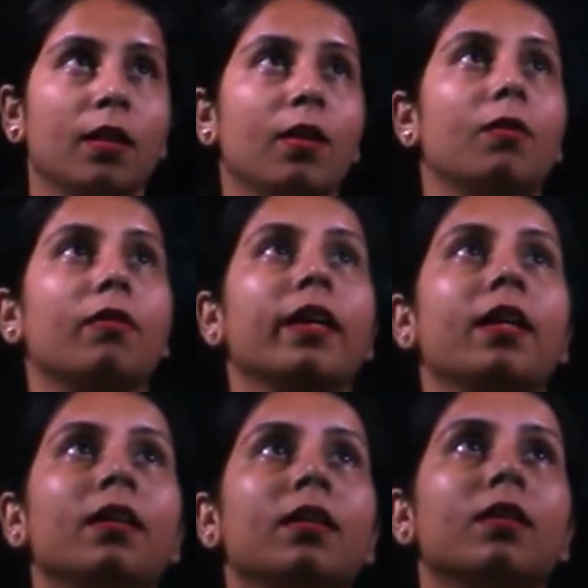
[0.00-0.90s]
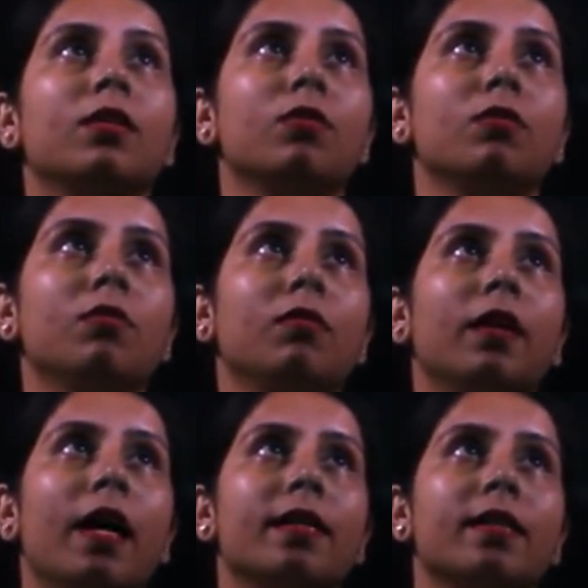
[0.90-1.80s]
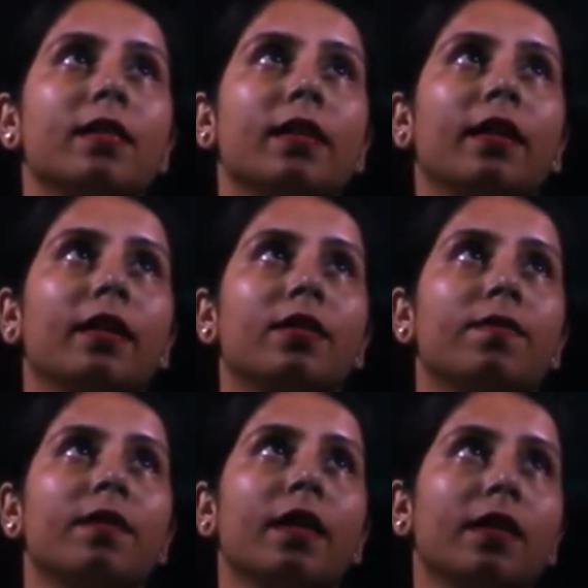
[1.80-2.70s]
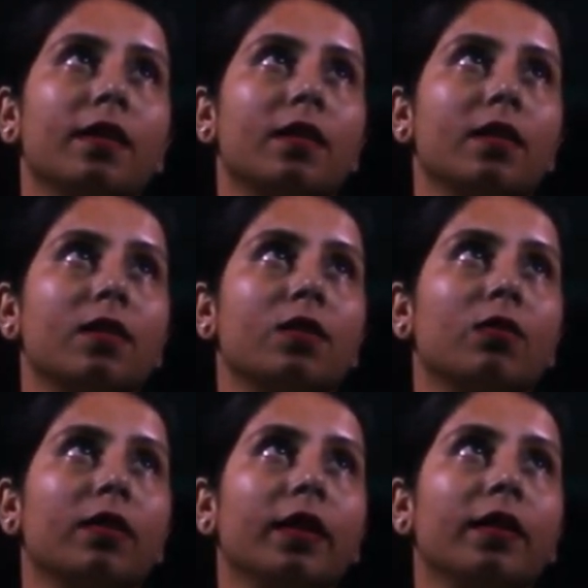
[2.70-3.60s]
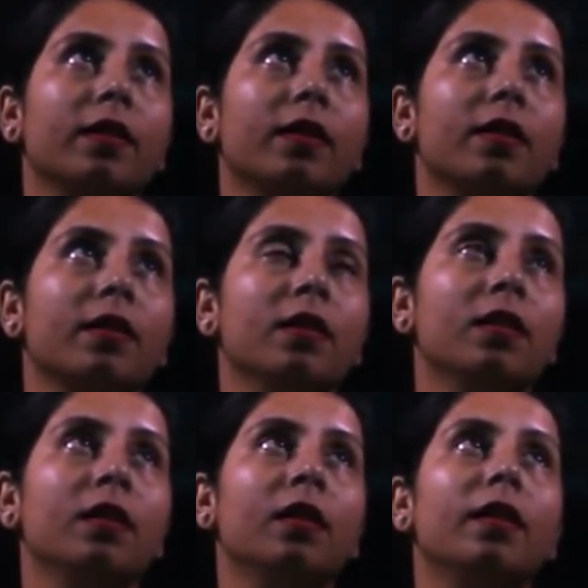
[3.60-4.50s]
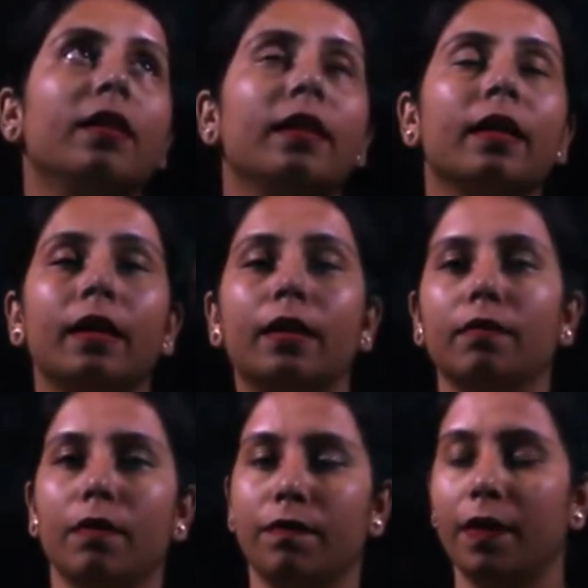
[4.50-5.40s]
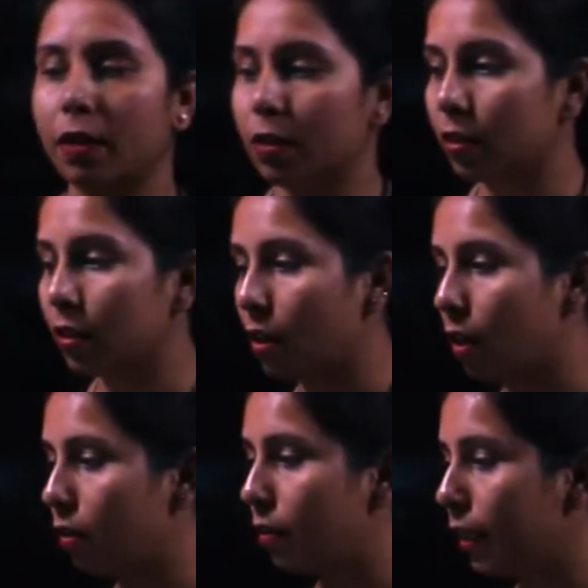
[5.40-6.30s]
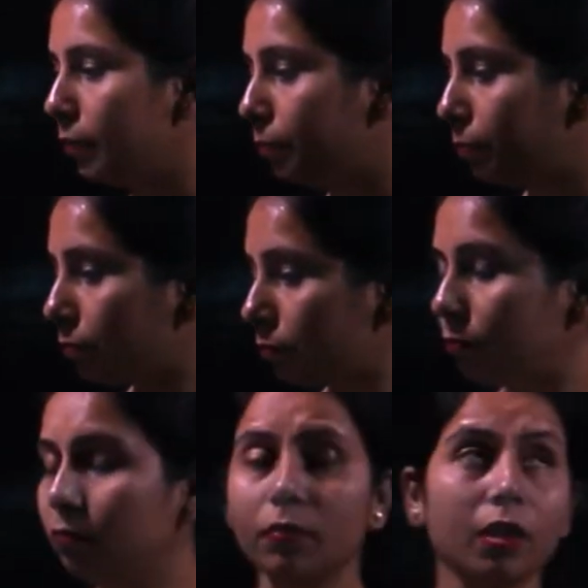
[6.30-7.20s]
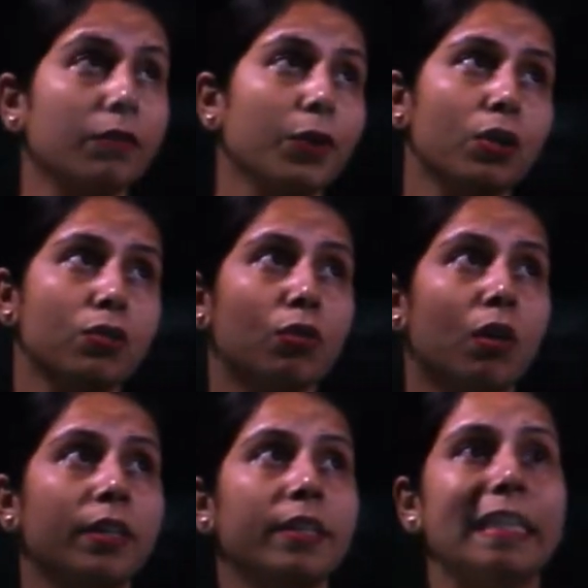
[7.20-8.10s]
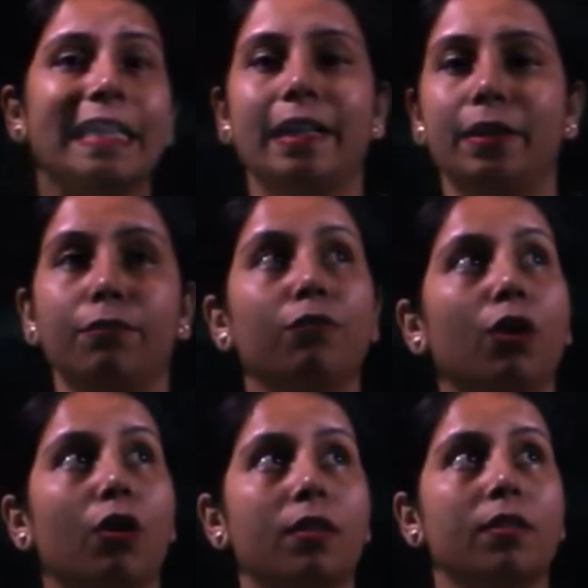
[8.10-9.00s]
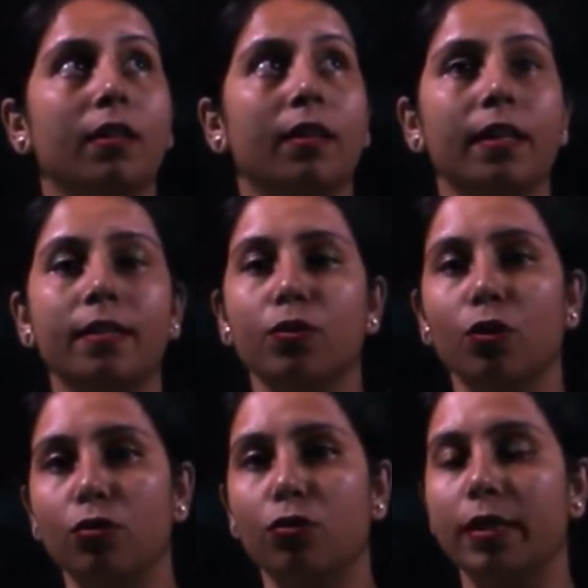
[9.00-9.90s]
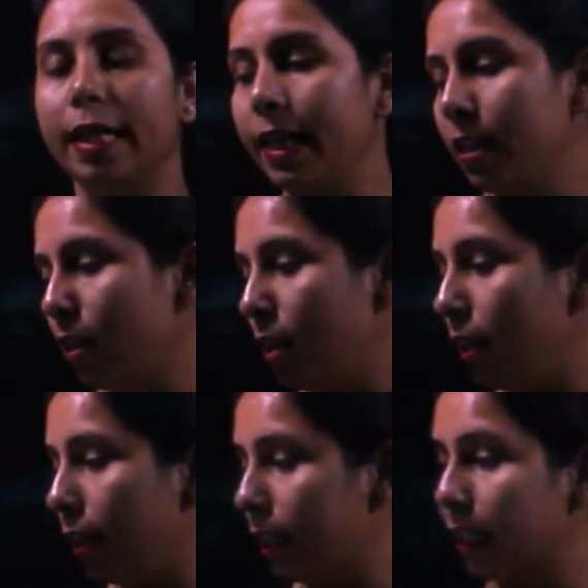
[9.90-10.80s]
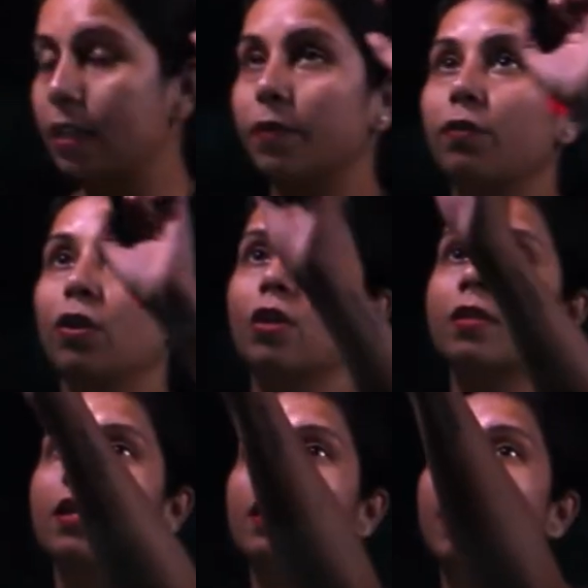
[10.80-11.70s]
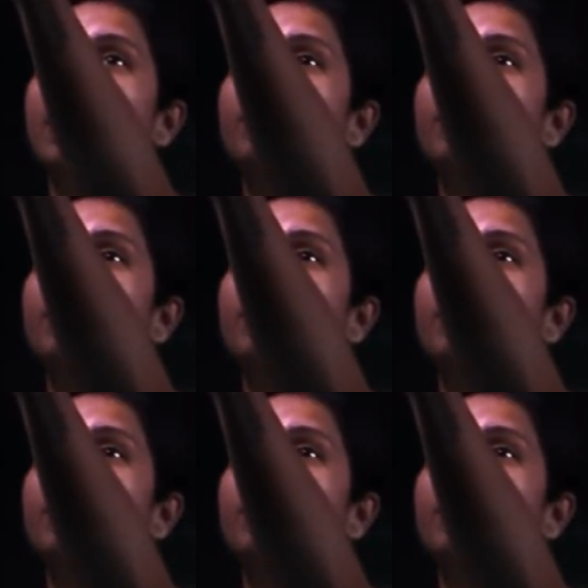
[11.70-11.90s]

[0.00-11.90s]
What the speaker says: Okay, to as a negative sentence, to create it as a negative effect. All right, we also call it negative clause. Unless is also said as negative clause. I